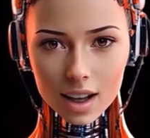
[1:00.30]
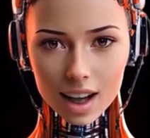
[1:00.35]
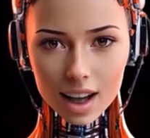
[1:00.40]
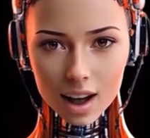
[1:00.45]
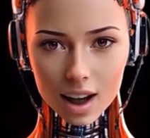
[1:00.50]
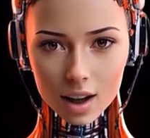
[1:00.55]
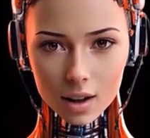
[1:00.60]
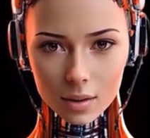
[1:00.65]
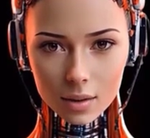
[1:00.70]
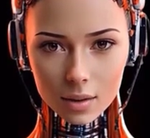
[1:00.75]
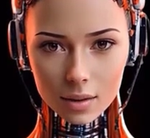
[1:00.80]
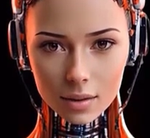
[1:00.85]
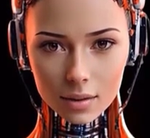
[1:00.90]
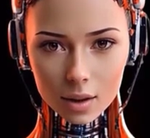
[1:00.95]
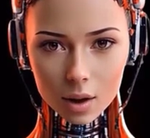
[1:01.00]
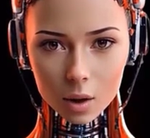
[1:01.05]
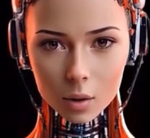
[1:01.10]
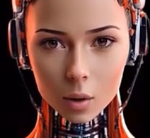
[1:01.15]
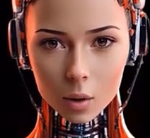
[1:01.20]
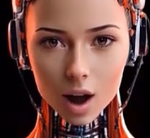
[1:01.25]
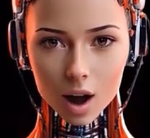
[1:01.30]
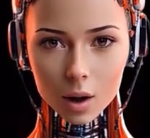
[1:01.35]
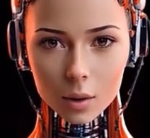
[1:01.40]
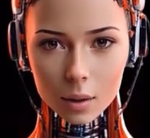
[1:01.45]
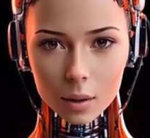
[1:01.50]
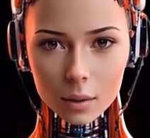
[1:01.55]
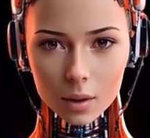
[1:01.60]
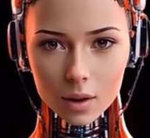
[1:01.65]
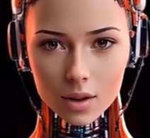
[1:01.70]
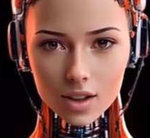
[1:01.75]
podcast with
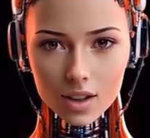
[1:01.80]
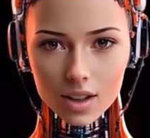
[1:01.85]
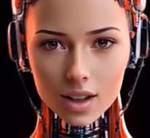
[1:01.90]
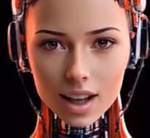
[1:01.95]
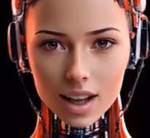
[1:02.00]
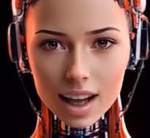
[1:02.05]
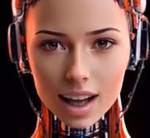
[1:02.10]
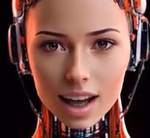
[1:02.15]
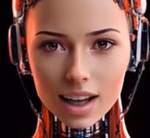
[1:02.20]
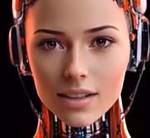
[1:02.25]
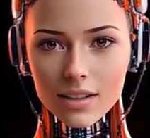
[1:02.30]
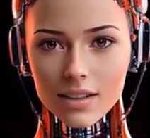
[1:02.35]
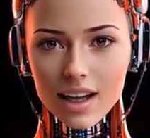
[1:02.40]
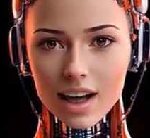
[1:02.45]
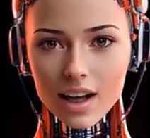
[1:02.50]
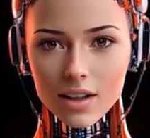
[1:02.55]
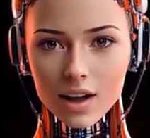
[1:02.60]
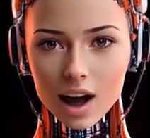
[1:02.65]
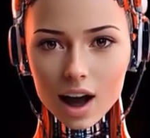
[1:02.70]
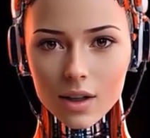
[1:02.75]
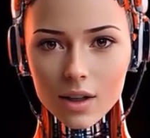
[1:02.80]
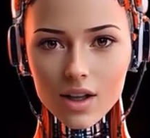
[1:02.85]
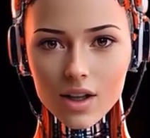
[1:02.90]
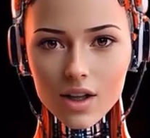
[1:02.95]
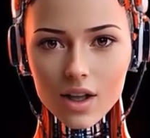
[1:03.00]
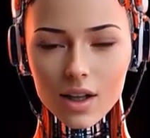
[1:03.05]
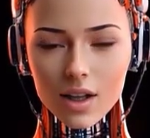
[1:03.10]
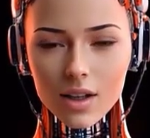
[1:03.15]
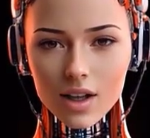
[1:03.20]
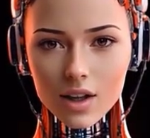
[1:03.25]
Electra and Ludmilla,
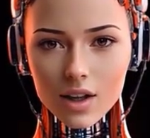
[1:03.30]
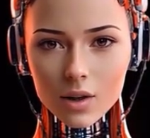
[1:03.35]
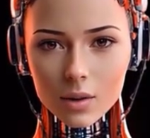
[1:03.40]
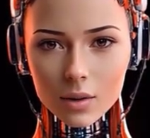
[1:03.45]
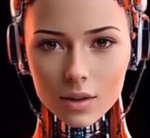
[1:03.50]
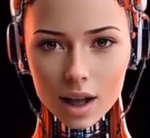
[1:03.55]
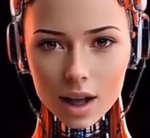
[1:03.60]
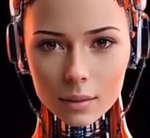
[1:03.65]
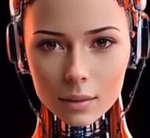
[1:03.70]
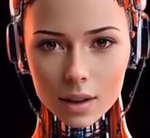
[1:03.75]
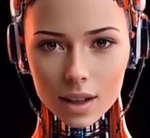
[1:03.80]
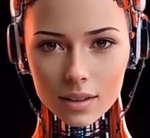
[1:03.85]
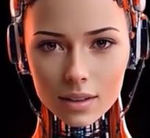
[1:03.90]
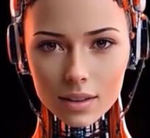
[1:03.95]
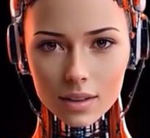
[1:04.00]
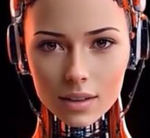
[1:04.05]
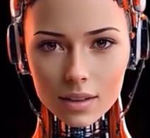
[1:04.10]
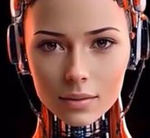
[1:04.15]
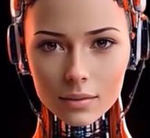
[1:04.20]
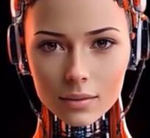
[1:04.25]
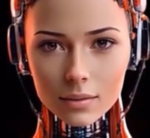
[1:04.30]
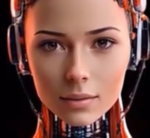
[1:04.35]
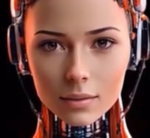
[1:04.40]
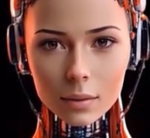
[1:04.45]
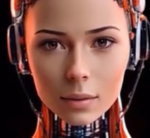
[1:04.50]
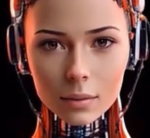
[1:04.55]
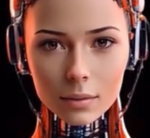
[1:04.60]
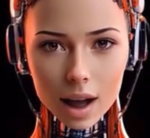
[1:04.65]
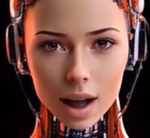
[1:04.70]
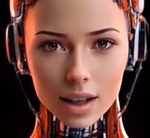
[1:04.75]
where we discuss the
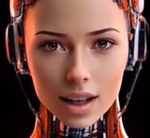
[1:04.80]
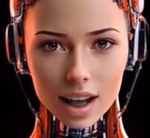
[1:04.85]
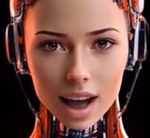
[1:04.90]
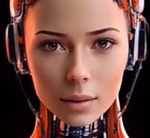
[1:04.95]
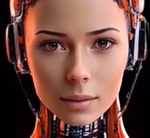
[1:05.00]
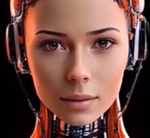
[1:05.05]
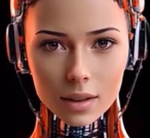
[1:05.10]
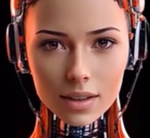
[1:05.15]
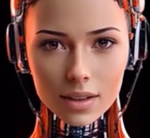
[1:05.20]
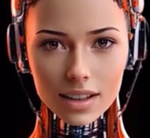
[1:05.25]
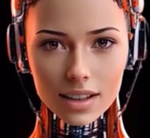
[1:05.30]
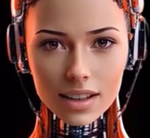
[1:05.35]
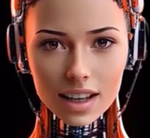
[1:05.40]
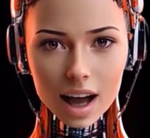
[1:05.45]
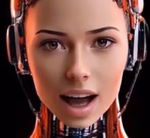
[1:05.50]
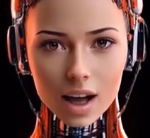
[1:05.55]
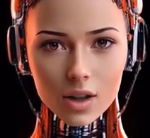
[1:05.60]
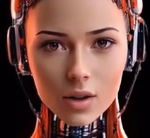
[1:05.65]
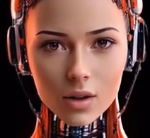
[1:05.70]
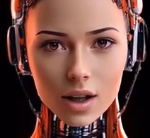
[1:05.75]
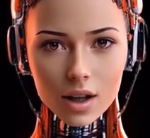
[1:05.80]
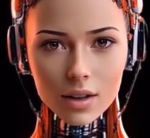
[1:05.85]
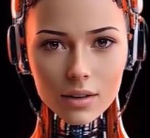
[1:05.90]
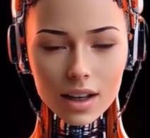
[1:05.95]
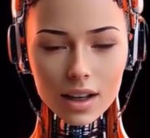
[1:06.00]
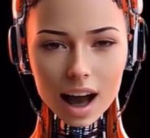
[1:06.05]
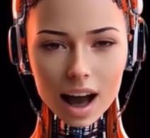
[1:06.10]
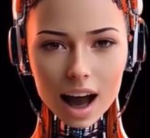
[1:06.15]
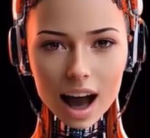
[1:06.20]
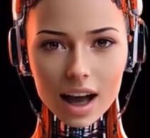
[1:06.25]
chosen topic.
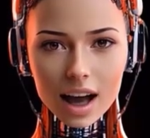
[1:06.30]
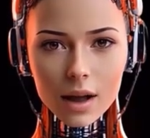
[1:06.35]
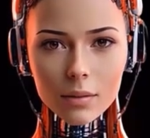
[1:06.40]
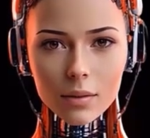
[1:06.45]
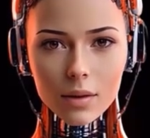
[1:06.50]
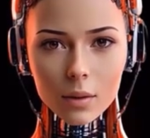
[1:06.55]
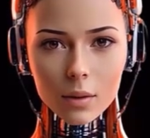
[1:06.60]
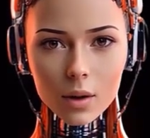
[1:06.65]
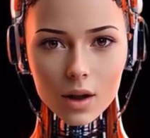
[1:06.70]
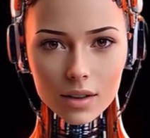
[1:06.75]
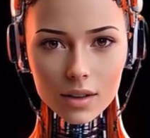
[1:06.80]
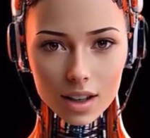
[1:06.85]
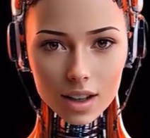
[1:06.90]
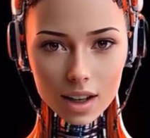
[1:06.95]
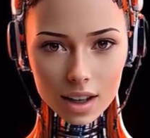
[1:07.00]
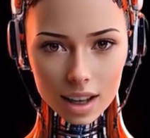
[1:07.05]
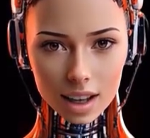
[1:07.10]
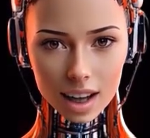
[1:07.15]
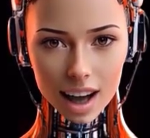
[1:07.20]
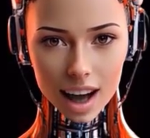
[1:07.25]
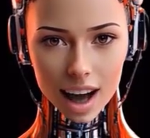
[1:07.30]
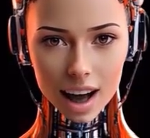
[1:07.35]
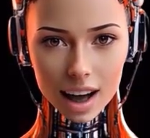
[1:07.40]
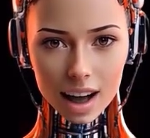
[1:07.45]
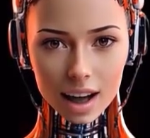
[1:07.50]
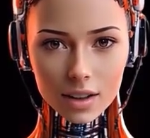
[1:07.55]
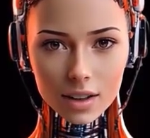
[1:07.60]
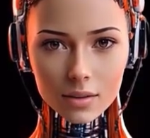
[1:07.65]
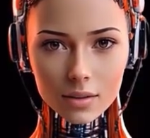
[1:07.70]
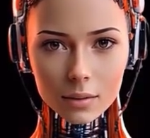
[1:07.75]
We hope you find this
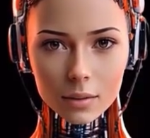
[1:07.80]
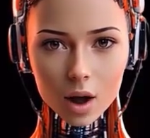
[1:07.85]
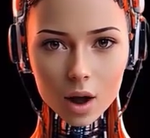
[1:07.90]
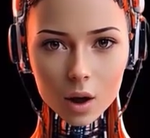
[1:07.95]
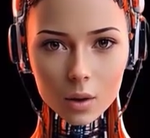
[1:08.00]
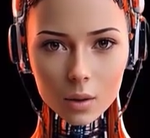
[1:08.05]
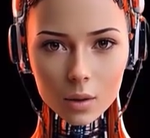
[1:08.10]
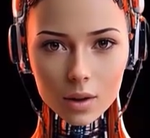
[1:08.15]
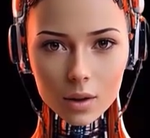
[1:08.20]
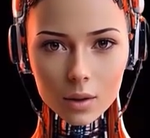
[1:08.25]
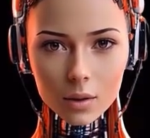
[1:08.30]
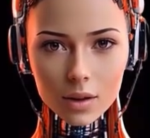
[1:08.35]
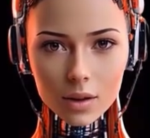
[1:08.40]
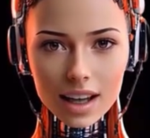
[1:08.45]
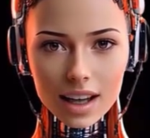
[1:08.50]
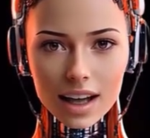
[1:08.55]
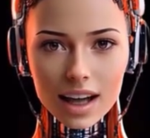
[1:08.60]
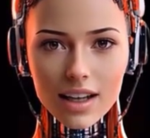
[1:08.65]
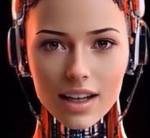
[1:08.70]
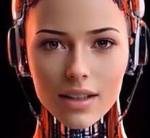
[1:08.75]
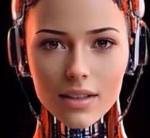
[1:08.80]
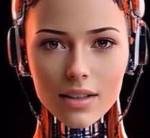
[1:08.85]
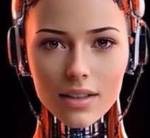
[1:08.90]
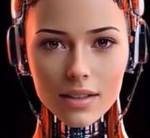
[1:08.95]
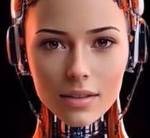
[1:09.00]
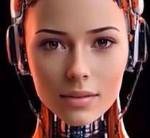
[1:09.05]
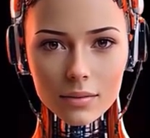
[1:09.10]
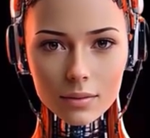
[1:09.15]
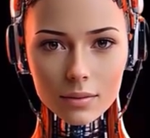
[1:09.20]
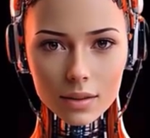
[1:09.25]
podcast informative and
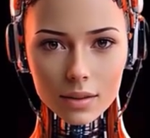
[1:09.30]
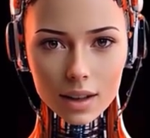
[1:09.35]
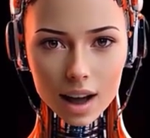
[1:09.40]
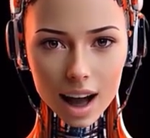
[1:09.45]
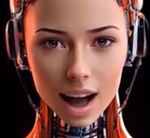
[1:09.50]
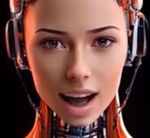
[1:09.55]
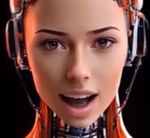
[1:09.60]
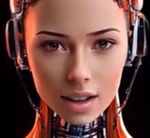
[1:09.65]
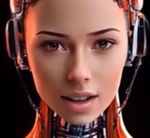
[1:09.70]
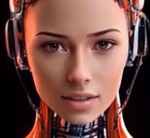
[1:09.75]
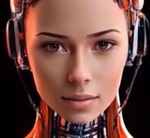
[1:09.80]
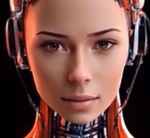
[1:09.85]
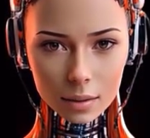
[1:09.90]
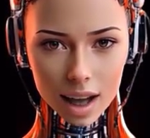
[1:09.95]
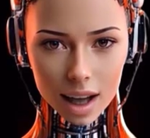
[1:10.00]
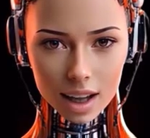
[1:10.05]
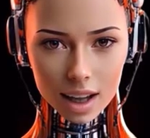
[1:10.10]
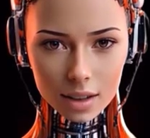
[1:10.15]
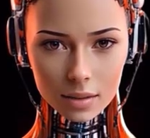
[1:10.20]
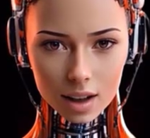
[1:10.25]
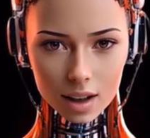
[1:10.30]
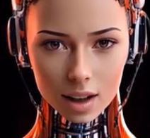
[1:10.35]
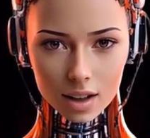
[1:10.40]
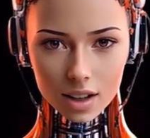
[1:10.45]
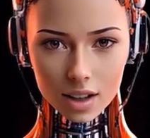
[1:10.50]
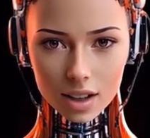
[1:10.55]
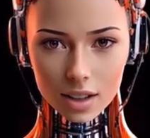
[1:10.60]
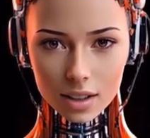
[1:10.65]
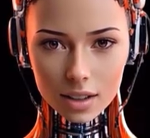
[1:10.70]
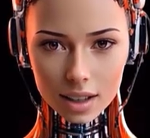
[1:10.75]
entertaining. Please sit
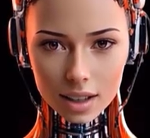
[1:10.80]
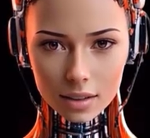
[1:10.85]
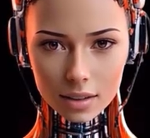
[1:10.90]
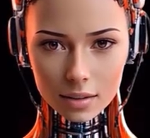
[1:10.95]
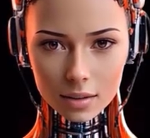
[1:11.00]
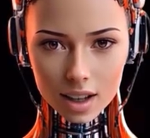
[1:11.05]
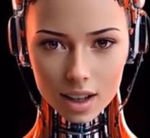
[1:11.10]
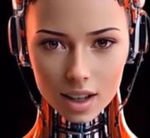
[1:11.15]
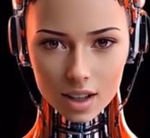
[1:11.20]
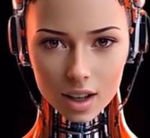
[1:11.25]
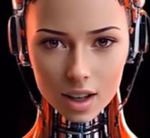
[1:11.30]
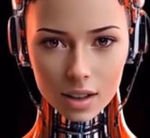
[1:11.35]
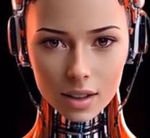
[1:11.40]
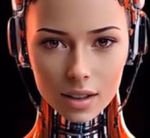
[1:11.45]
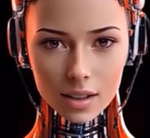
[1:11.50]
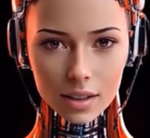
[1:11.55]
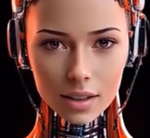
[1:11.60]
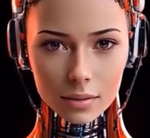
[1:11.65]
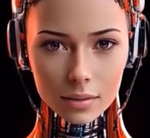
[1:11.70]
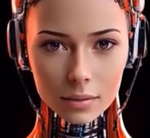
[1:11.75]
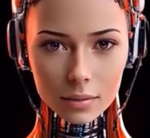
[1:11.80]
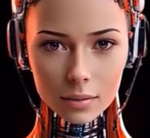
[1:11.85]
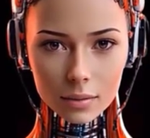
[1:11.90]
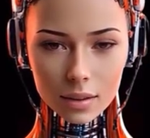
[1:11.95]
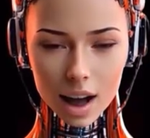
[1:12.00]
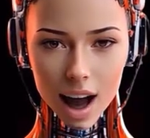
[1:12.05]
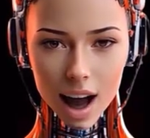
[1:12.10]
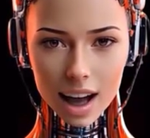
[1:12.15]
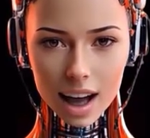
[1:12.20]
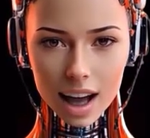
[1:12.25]
back and relax and watch
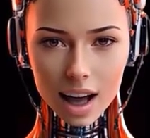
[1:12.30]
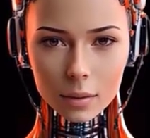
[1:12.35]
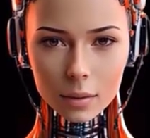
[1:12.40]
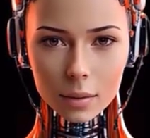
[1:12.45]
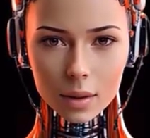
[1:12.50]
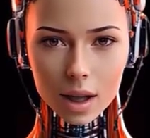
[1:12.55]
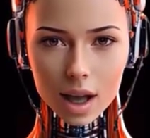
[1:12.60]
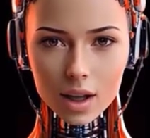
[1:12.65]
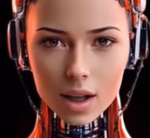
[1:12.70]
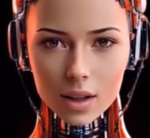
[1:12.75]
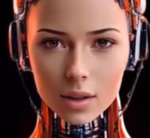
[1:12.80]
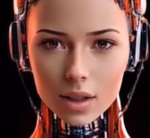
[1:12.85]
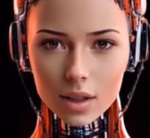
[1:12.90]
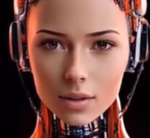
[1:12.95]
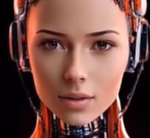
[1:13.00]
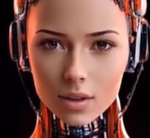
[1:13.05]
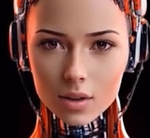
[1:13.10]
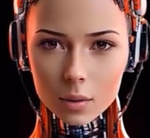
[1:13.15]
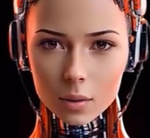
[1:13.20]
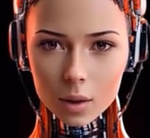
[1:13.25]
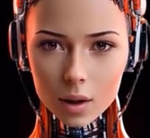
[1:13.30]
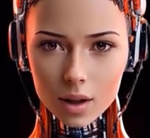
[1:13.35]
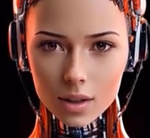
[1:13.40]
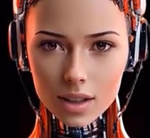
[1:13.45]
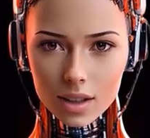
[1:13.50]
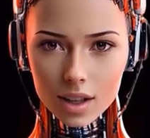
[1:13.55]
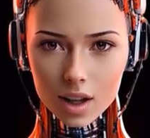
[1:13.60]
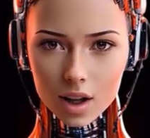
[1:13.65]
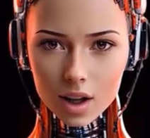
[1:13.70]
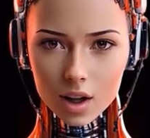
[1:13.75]
us explore the chosen
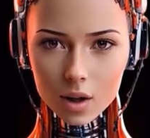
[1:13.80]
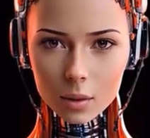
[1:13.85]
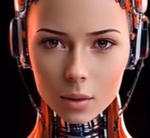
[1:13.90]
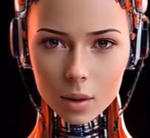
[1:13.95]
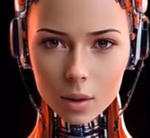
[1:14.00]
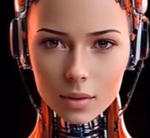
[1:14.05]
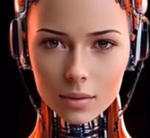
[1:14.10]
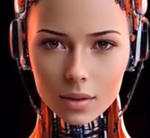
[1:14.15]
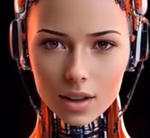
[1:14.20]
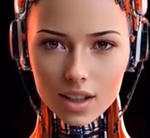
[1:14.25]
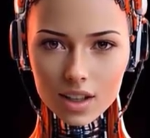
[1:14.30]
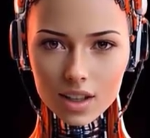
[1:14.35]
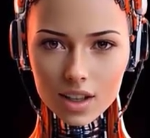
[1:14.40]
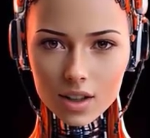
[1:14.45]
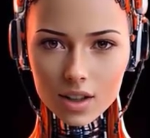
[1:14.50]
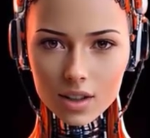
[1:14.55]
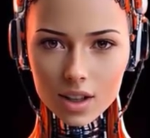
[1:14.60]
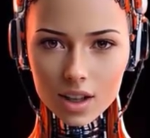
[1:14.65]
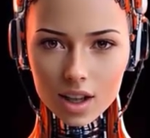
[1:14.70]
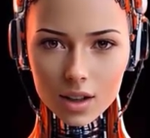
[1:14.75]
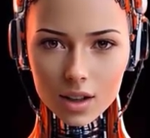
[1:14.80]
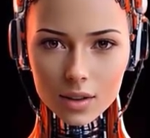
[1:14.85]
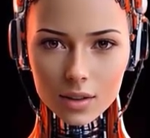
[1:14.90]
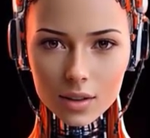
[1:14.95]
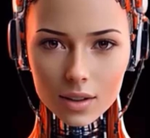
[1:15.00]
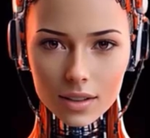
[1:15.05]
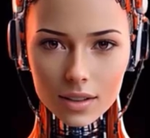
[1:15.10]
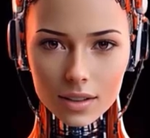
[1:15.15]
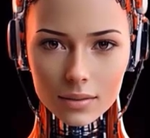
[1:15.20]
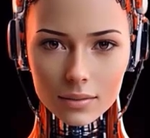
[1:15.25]
topic. We will
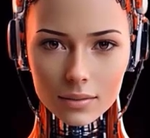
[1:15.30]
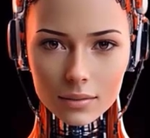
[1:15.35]
now